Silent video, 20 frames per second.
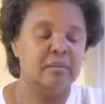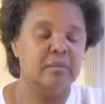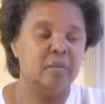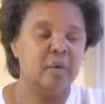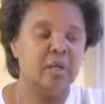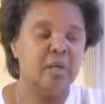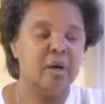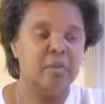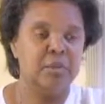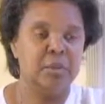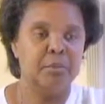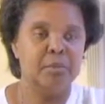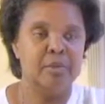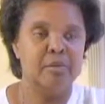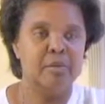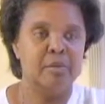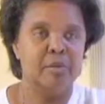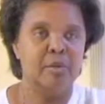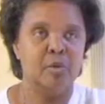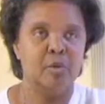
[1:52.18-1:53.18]
went home to
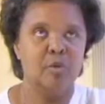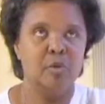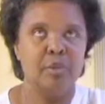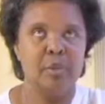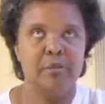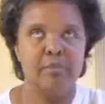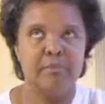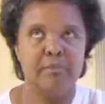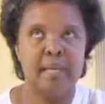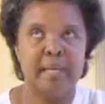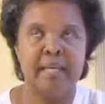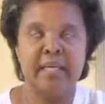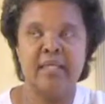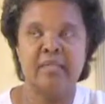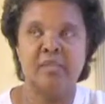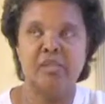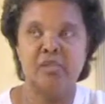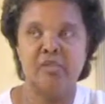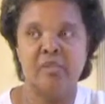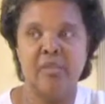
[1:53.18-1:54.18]
be with the Lord back
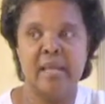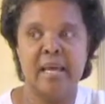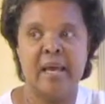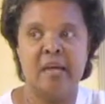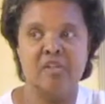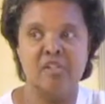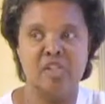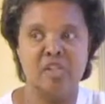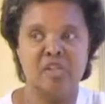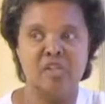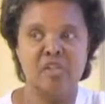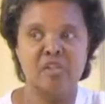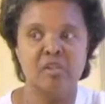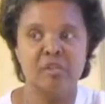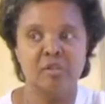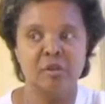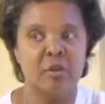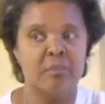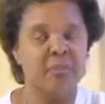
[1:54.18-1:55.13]
in 2002.